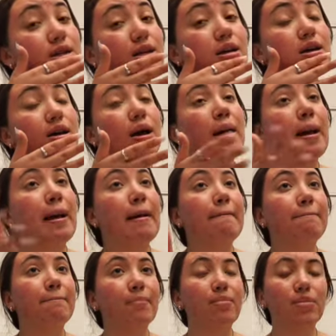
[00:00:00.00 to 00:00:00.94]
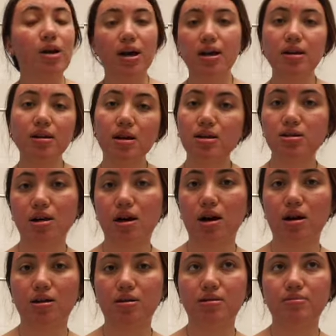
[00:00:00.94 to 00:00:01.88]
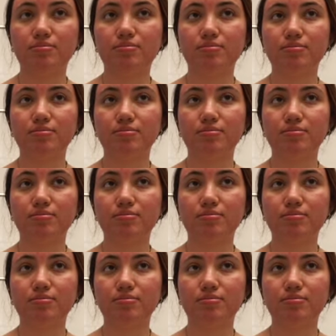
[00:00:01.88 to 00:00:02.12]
Like, I cannot talk.